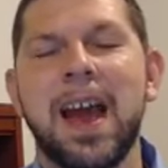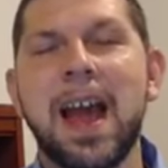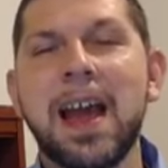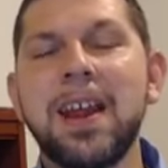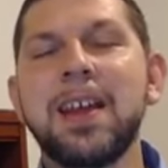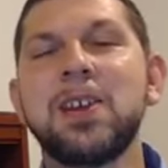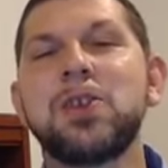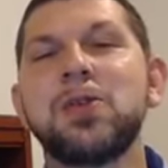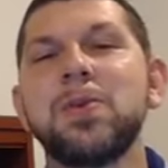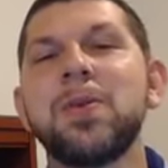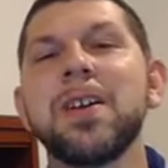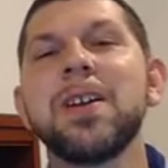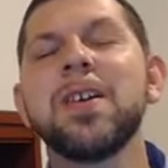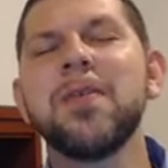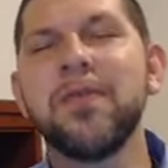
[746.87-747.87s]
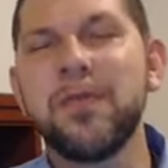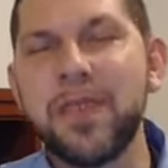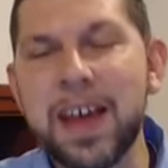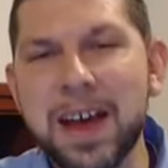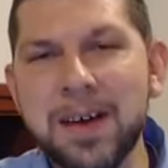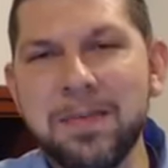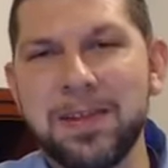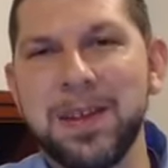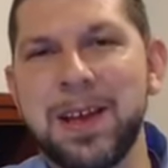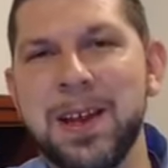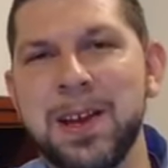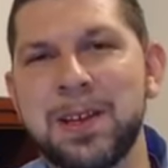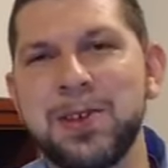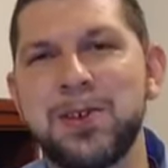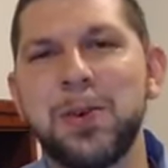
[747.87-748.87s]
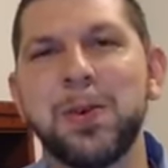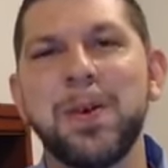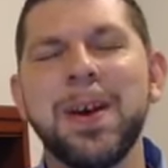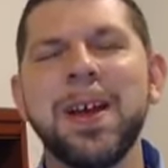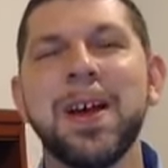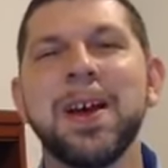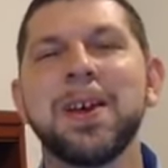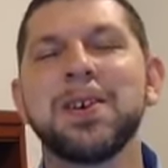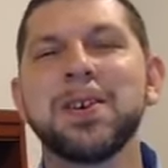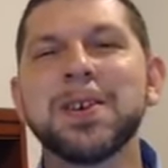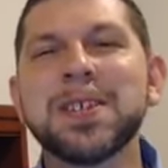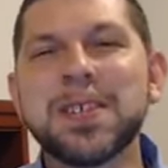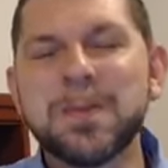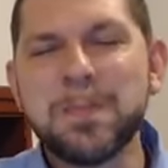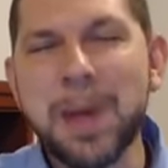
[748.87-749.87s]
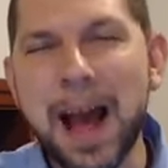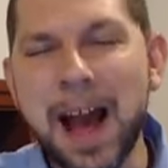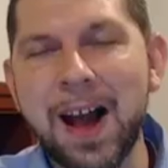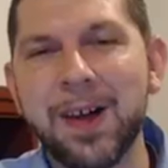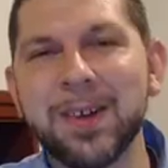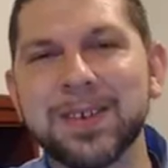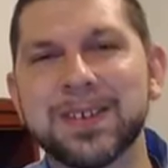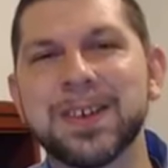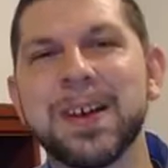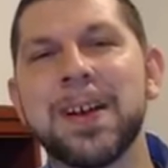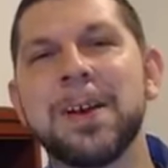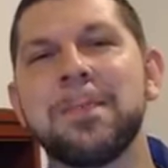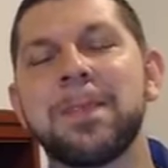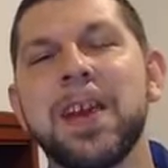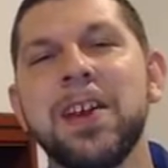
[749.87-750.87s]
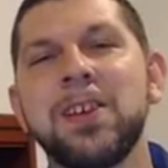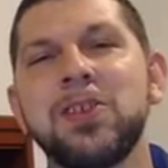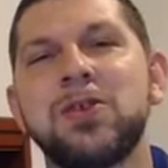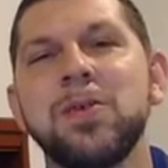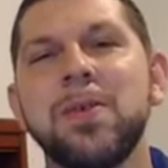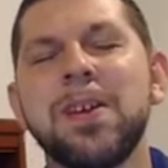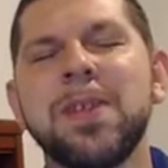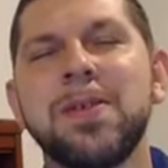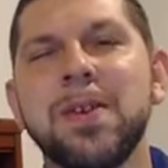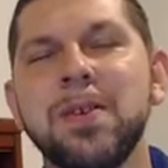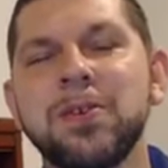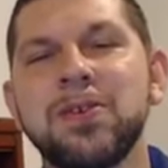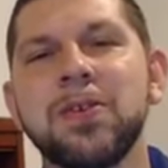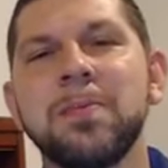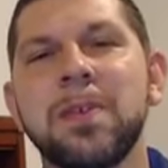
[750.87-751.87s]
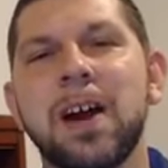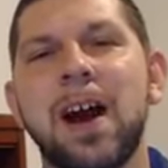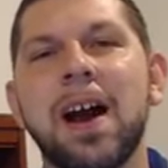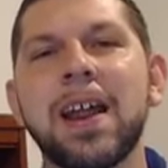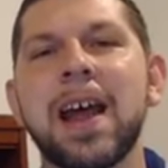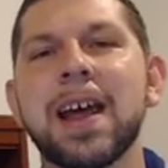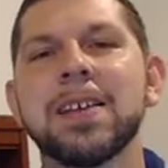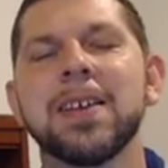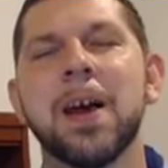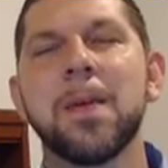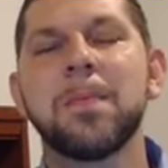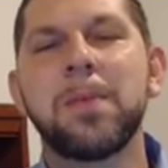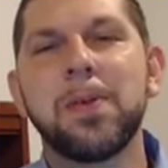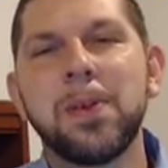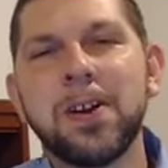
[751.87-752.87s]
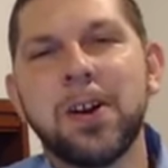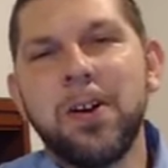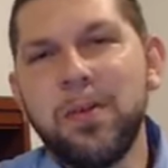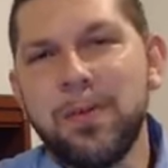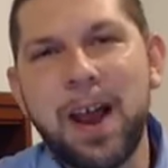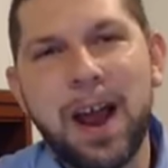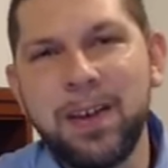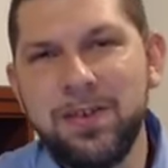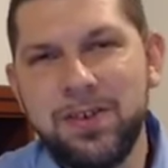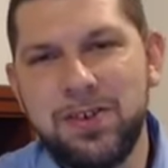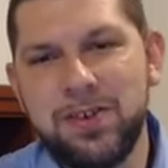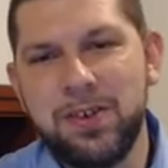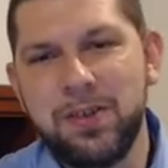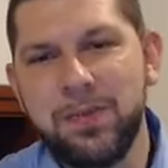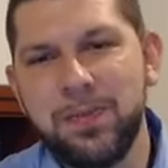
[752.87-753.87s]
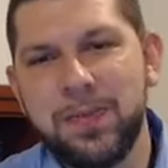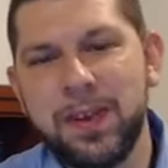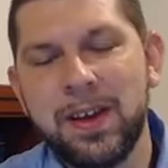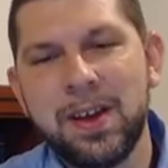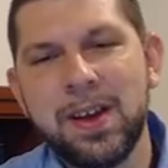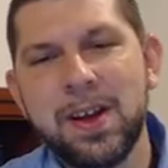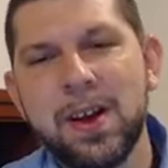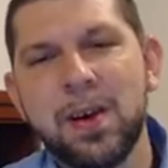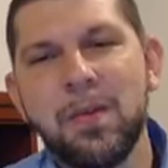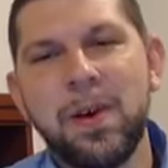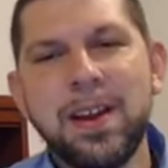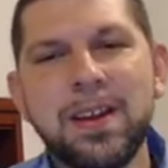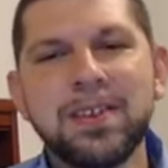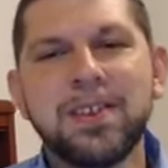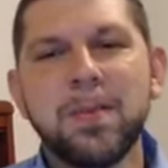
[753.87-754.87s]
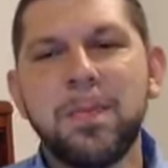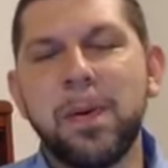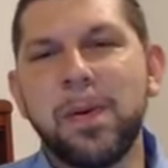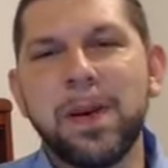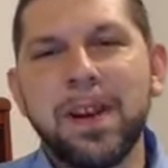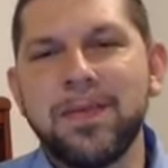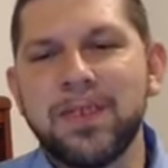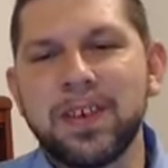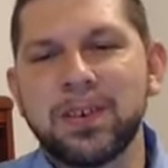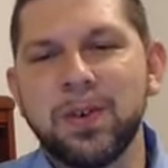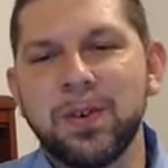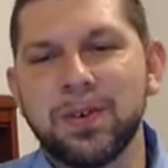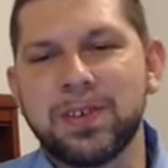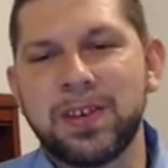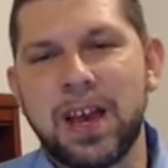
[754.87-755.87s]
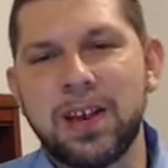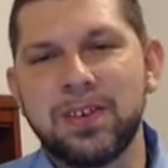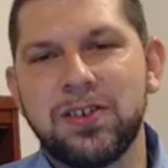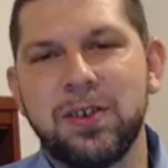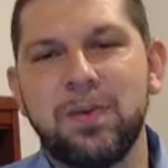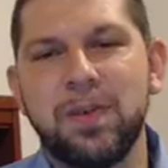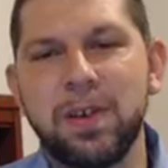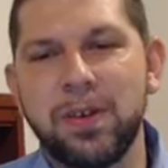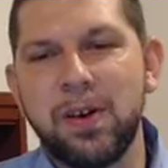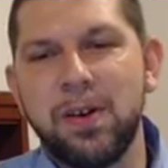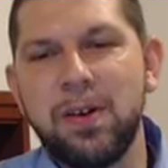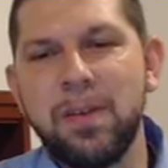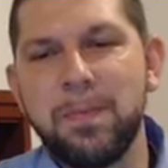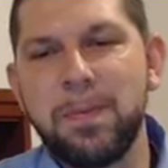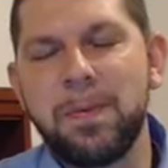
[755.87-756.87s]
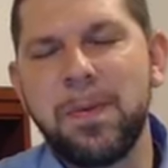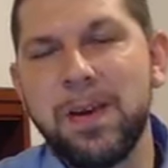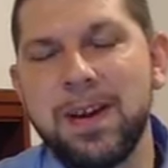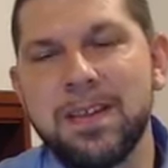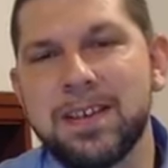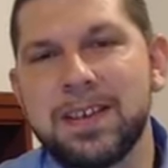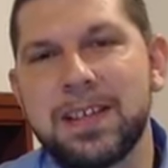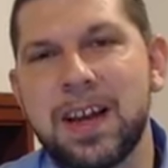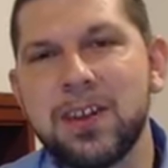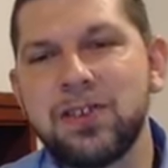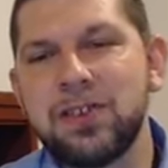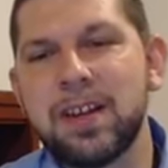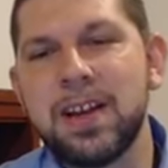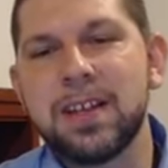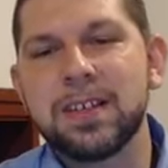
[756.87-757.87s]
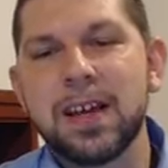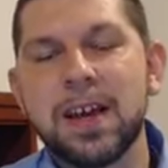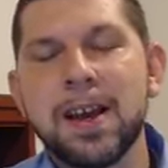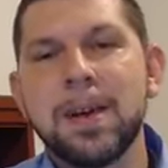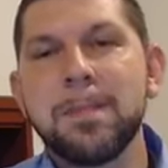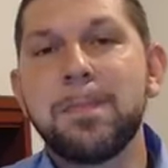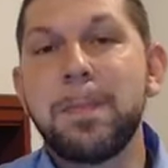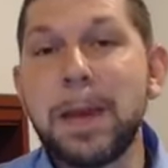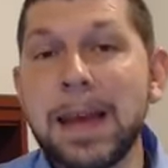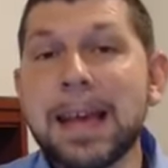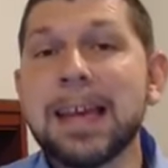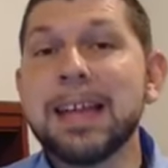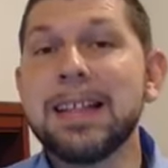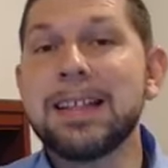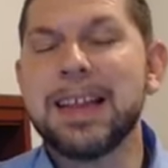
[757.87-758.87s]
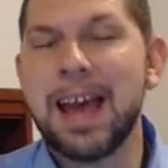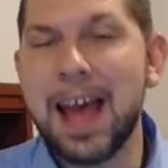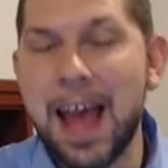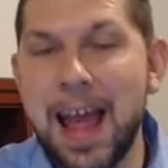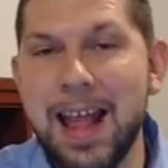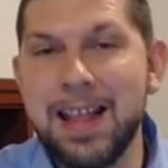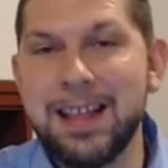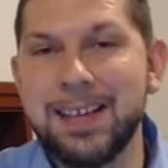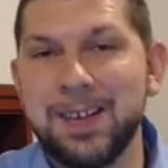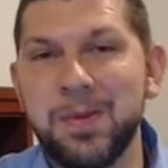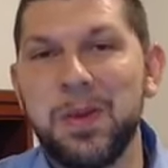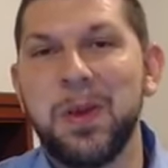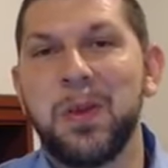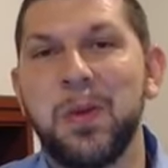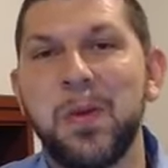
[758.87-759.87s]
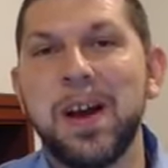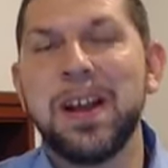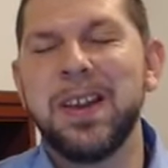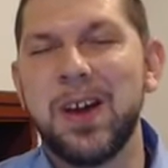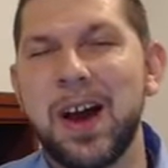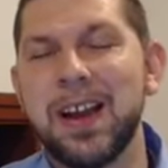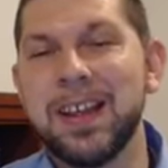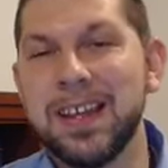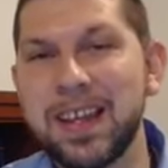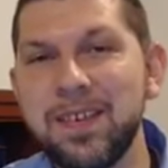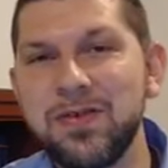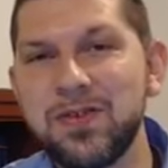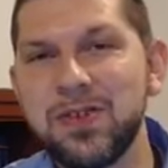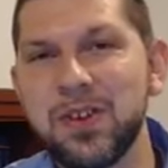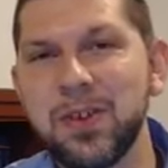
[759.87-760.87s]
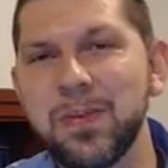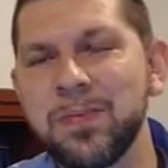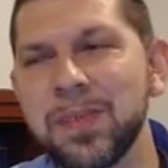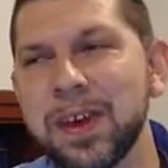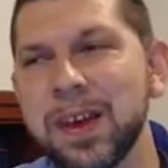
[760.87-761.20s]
And enjoy your family. Enjoy your spouse. Enjoy those whom God has put around you. What is the point of this whole section? Well, the whole point of the section is be content with what God gives you.